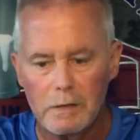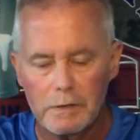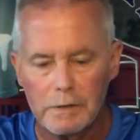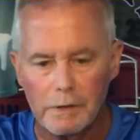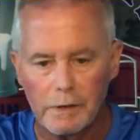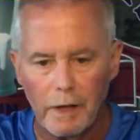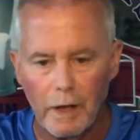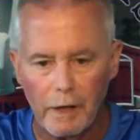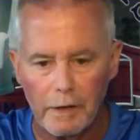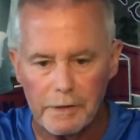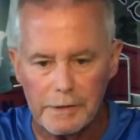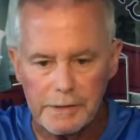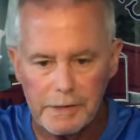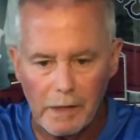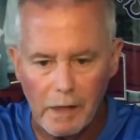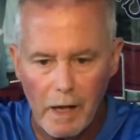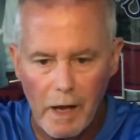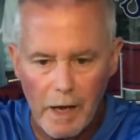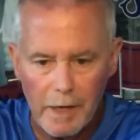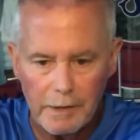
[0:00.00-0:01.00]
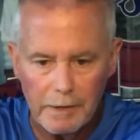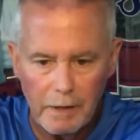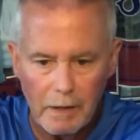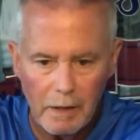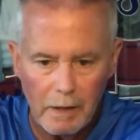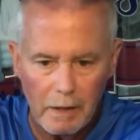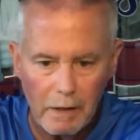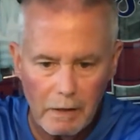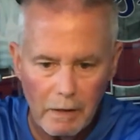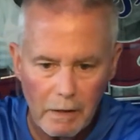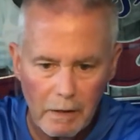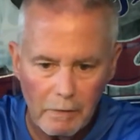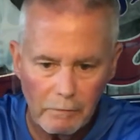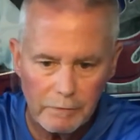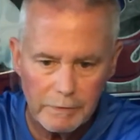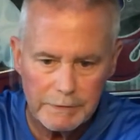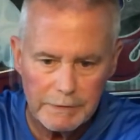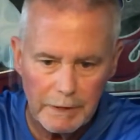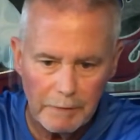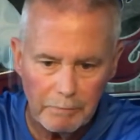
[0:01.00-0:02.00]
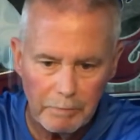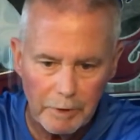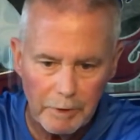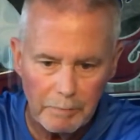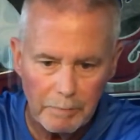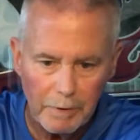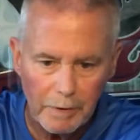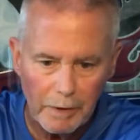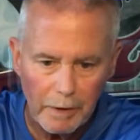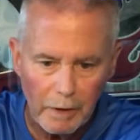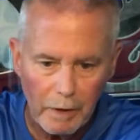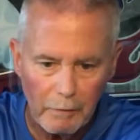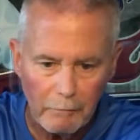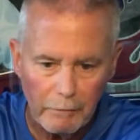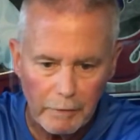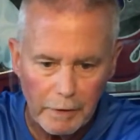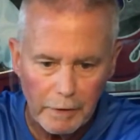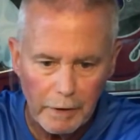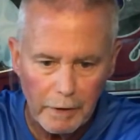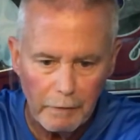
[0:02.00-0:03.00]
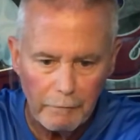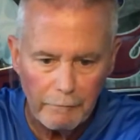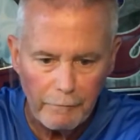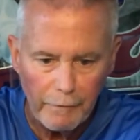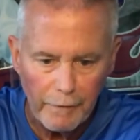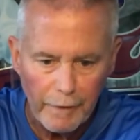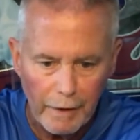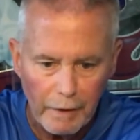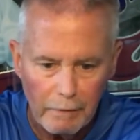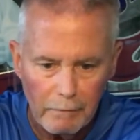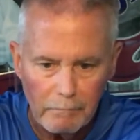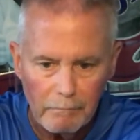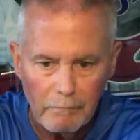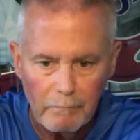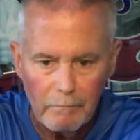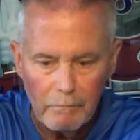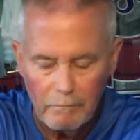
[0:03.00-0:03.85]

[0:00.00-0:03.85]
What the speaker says: So now the slide, we'll simply put it over here for now,